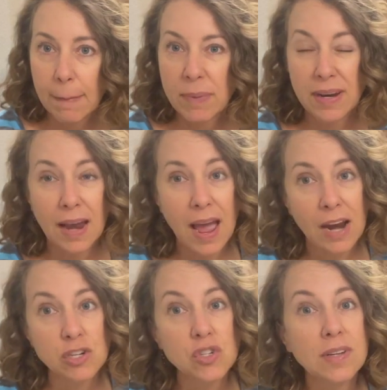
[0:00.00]
but it
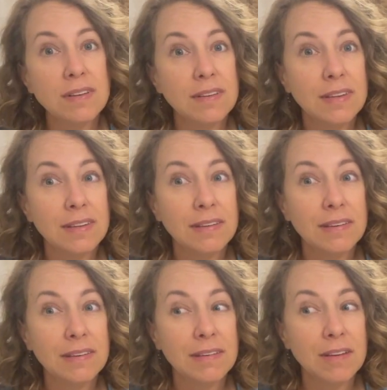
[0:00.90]
actually
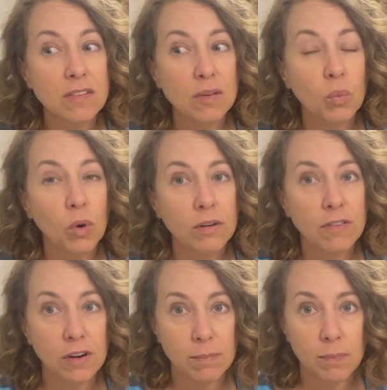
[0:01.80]
doesn't work
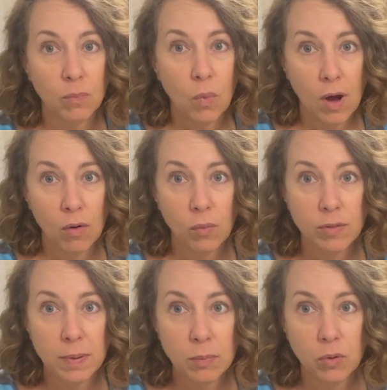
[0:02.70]
very well
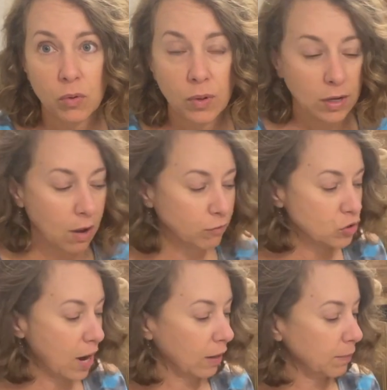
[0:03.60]
with people who get off
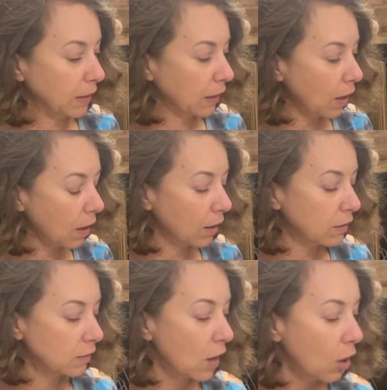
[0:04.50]
track,
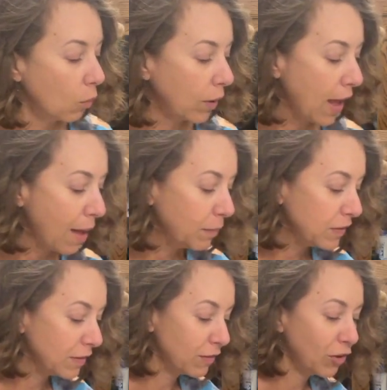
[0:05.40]
because what
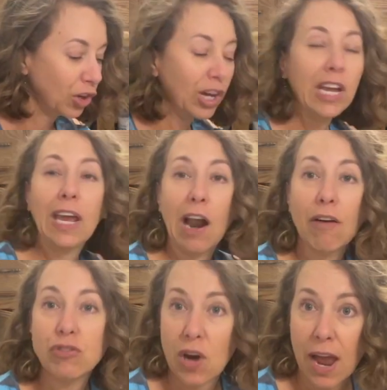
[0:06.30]
happens is they're gonna get
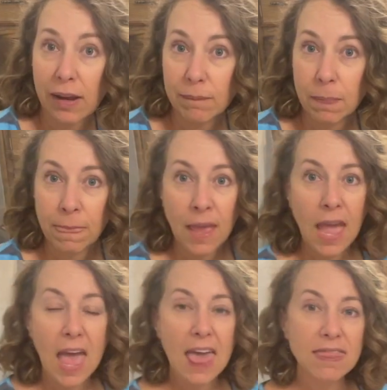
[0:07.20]
off track,
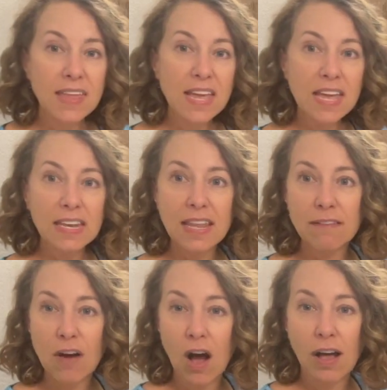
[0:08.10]
and then
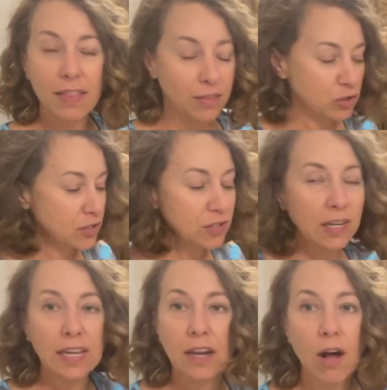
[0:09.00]
they're just
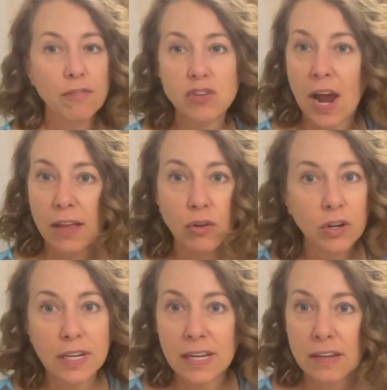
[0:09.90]
gonna get off track. They're
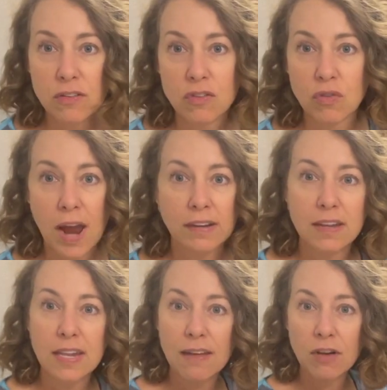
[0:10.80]
gonna get
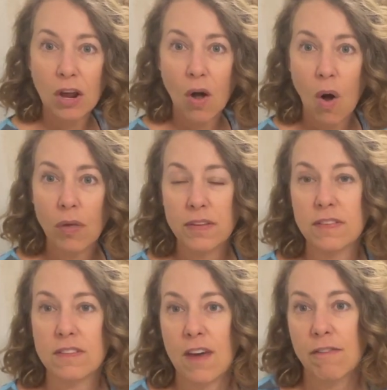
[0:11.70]
distracted, and they've got all
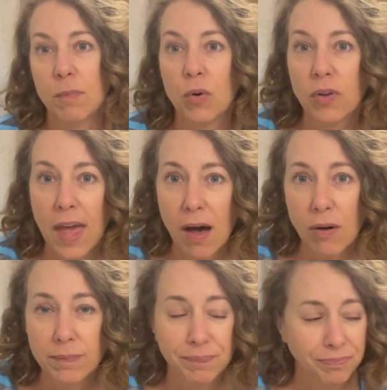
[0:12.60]
this stuff pulled out,